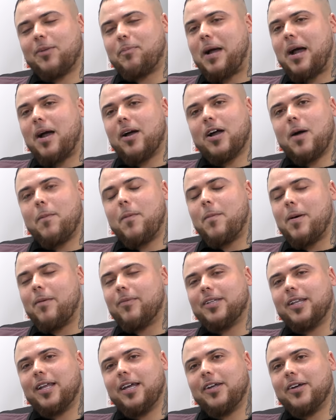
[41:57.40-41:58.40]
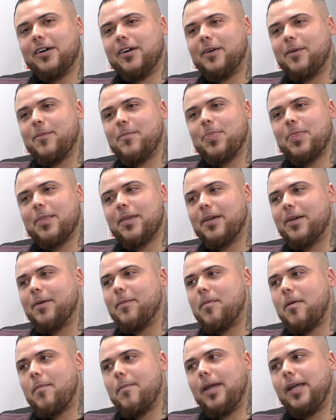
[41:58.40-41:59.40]
about a couple months later,
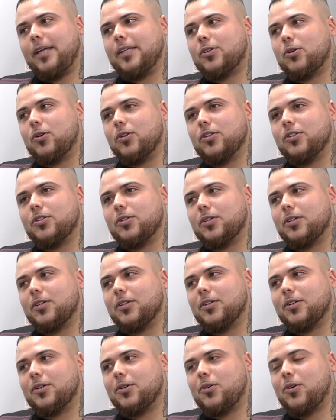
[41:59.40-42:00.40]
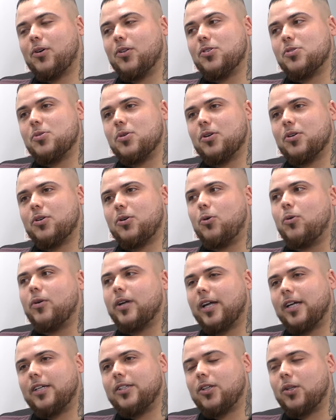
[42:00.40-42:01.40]
my mate's gone to gone to a
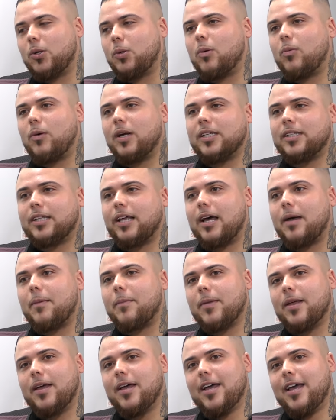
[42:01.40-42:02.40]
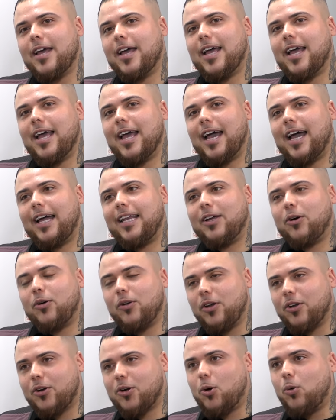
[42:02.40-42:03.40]
court case to do with West Ham, and he,
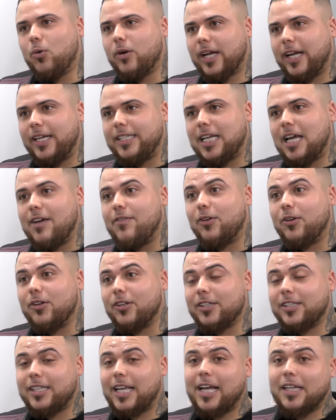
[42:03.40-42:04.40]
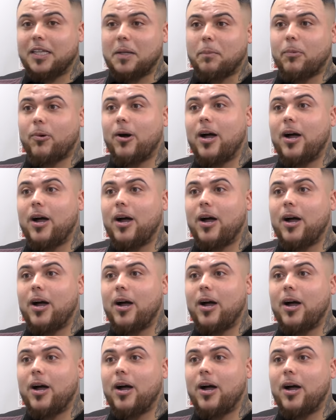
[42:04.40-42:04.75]
on the court case evidence, they had the